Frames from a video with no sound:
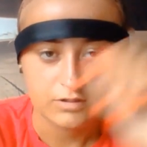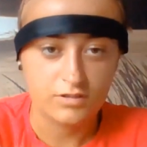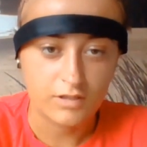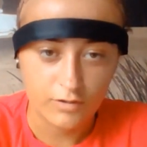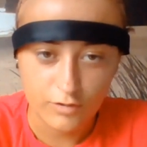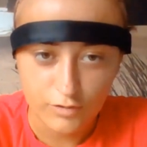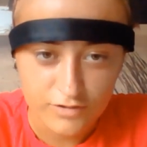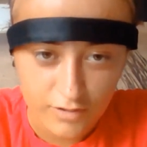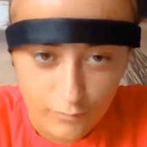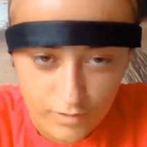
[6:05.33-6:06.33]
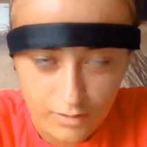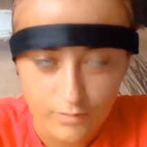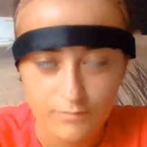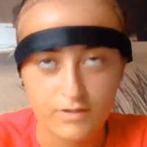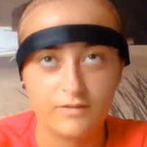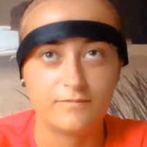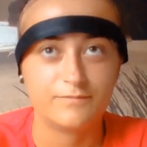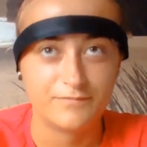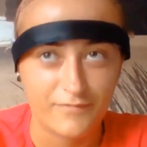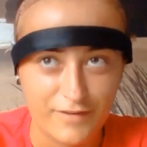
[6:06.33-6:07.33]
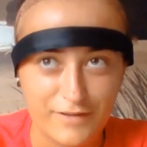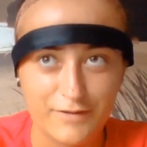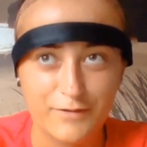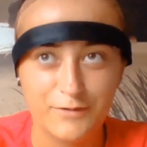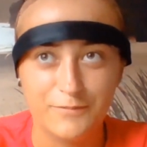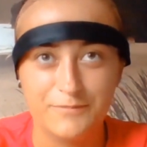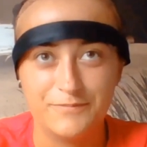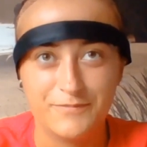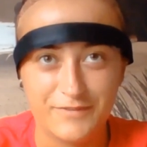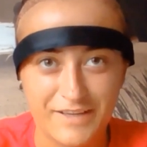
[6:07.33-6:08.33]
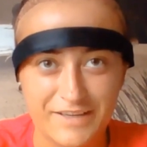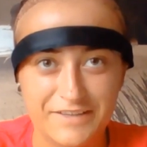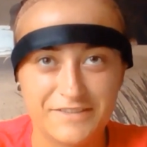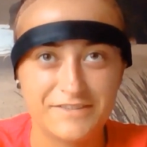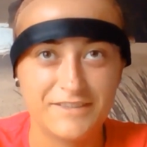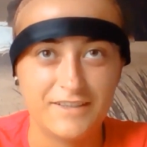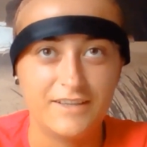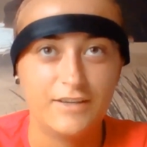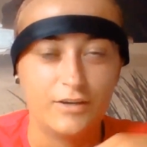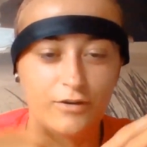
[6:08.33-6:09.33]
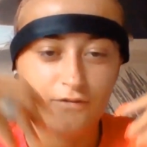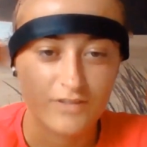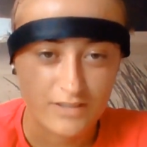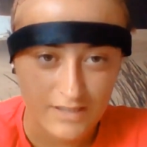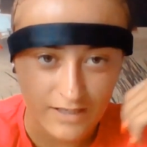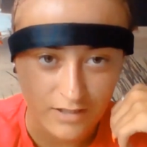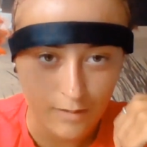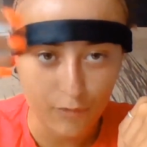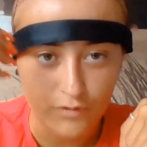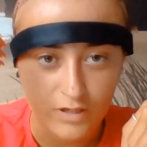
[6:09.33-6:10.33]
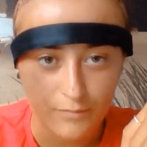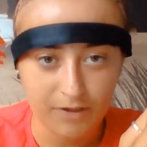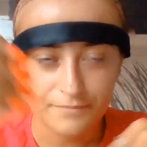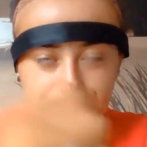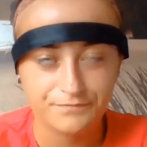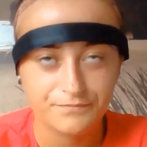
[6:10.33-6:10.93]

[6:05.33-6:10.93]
She's like, you're doing so well. I'm like, thank you, thanks. Obviously it's getting number and number.